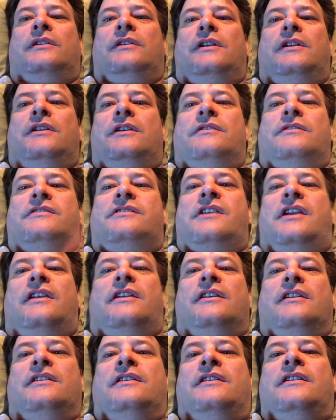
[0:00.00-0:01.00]
You know, it's
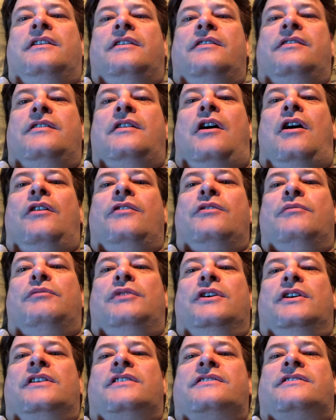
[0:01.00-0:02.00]
like all the
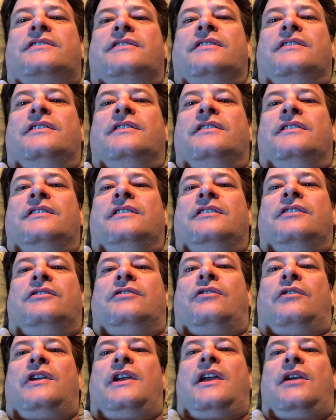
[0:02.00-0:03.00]
books
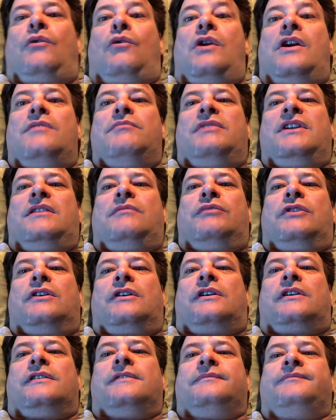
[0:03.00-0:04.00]
create one big
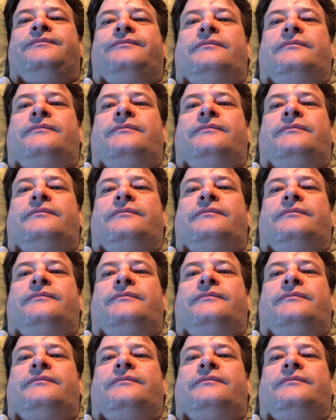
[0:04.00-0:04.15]
book.